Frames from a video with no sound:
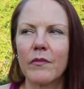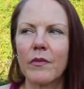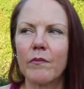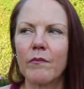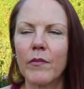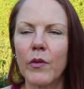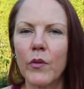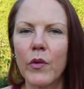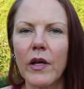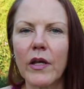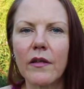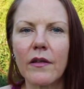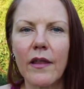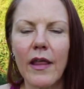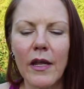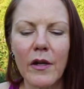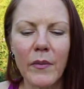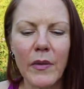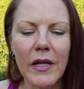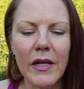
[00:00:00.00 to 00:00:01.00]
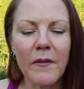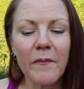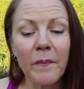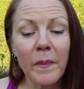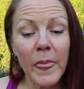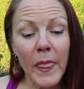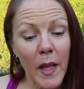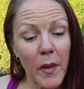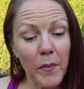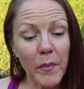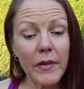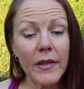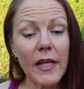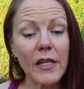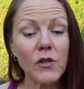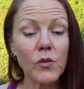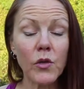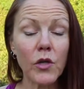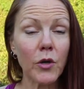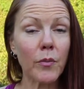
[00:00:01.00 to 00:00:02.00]
But we'll get to that in a minute. But
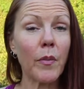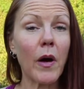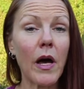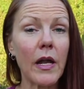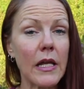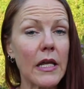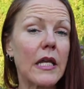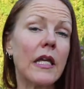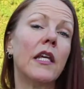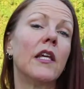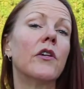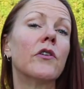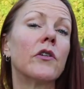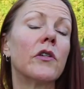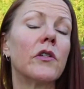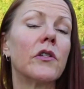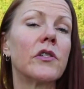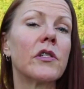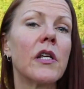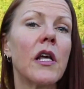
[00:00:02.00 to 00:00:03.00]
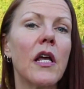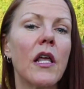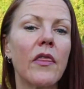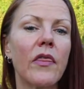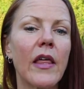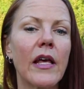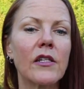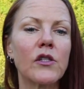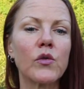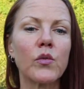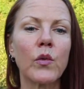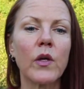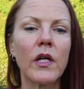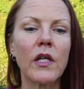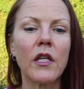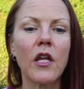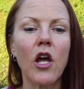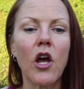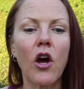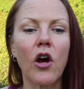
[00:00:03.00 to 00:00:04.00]
that's when our body heals. That's
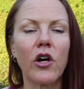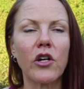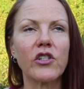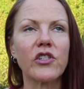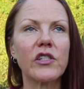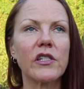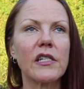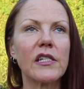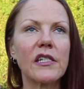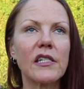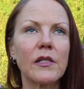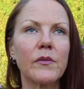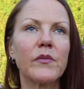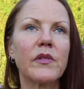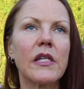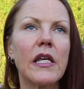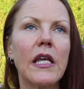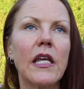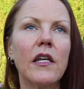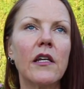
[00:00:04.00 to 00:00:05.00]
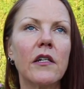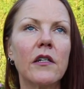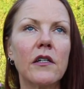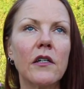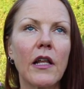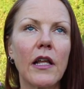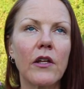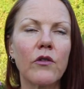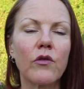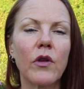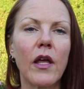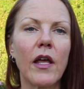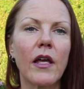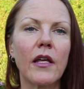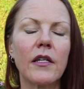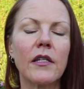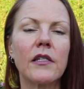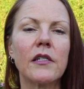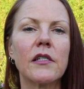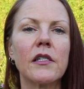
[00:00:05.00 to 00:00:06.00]
when our systems heal
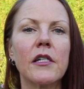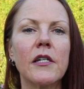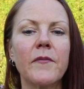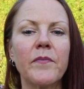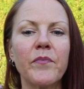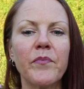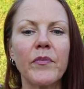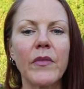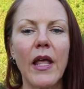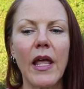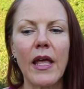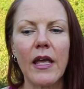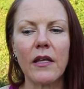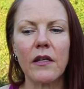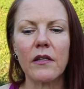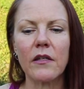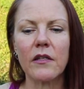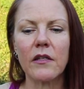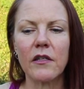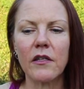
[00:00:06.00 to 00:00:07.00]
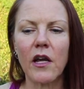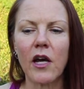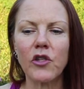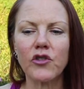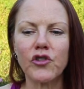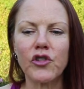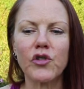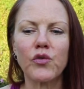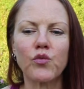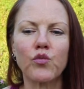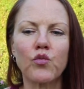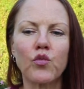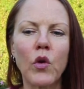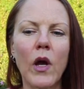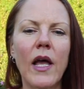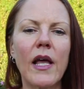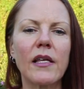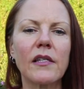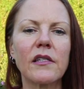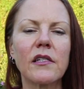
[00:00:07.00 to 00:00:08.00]
and not just
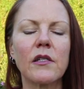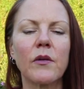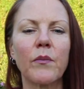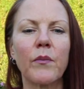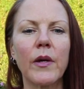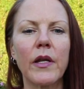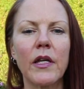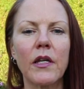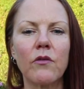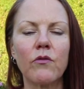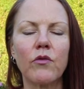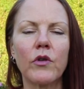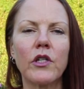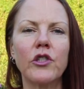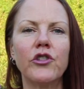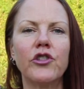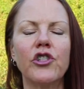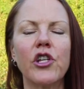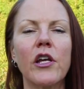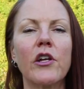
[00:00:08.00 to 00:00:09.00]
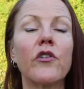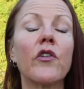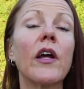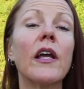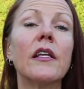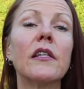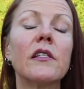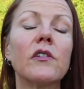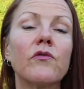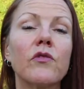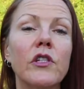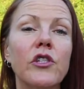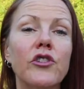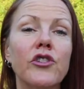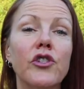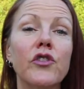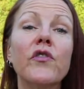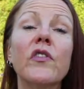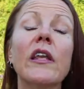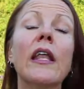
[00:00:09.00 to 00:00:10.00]
rest, but it regenerates and
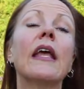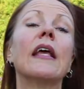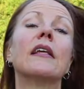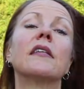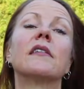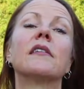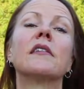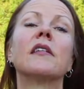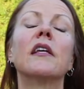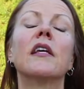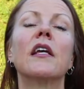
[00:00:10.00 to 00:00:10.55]
rejuvenates